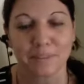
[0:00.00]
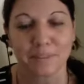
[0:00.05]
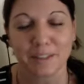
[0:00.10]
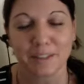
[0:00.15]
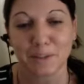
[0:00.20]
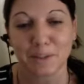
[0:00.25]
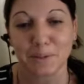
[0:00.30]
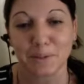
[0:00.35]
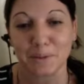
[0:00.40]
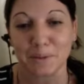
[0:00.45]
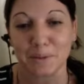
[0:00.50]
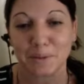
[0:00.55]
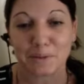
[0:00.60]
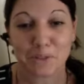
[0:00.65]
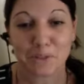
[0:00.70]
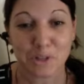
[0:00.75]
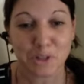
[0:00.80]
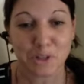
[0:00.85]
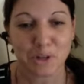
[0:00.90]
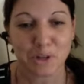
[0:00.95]
you
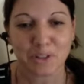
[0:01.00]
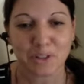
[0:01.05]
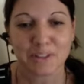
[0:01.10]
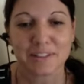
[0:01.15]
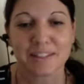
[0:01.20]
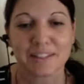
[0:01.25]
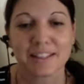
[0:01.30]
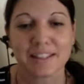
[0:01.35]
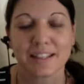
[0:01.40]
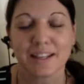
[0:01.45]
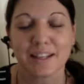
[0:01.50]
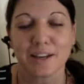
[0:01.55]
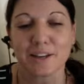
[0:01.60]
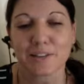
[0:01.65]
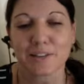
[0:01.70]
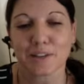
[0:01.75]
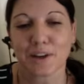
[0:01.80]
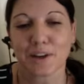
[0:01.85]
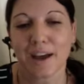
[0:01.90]
chose. So